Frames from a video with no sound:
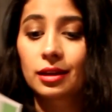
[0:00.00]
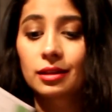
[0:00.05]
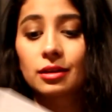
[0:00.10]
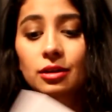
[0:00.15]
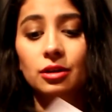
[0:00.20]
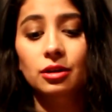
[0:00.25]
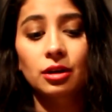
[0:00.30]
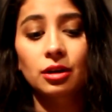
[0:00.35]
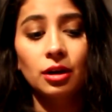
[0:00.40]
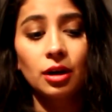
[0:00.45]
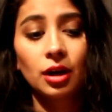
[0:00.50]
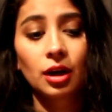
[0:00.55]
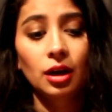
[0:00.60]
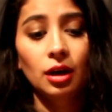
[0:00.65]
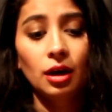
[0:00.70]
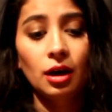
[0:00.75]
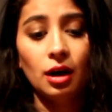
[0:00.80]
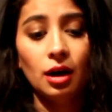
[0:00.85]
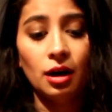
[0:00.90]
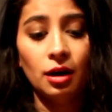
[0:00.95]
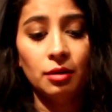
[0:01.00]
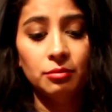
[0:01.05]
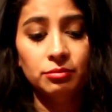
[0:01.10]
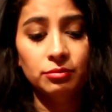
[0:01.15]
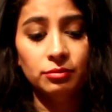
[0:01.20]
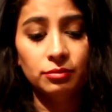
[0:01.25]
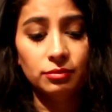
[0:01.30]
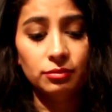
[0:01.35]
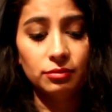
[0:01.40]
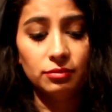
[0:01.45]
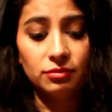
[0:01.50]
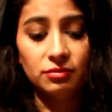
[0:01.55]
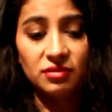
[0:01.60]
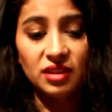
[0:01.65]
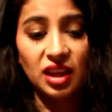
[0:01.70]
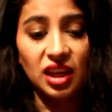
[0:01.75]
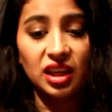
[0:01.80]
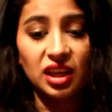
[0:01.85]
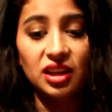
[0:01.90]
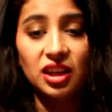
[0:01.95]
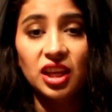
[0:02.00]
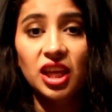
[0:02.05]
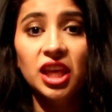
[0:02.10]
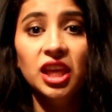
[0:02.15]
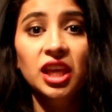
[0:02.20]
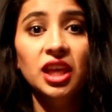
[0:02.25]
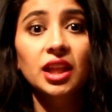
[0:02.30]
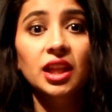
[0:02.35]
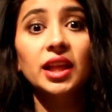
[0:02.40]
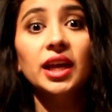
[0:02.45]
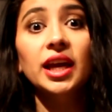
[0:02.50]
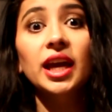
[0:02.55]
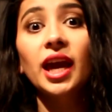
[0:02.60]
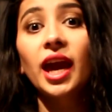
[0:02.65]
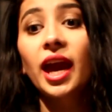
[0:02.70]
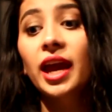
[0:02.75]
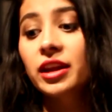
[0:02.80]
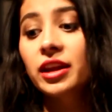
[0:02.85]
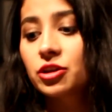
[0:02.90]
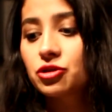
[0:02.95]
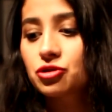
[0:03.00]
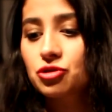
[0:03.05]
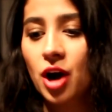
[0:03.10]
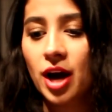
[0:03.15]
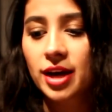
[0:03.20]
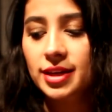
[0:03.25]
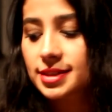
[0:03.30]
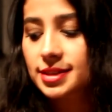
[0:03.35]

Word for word: and they're they can heal any dry